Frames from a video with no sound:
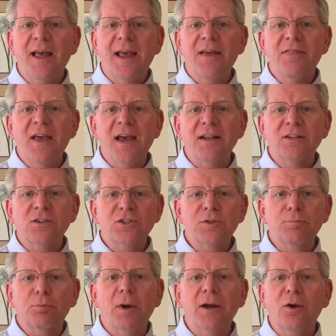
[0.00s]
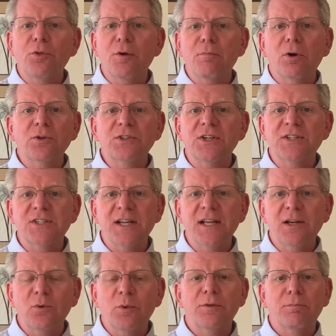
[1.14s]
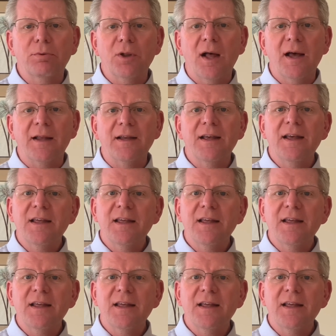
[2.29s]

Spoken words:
and then sprinkle the mercy seat with blood,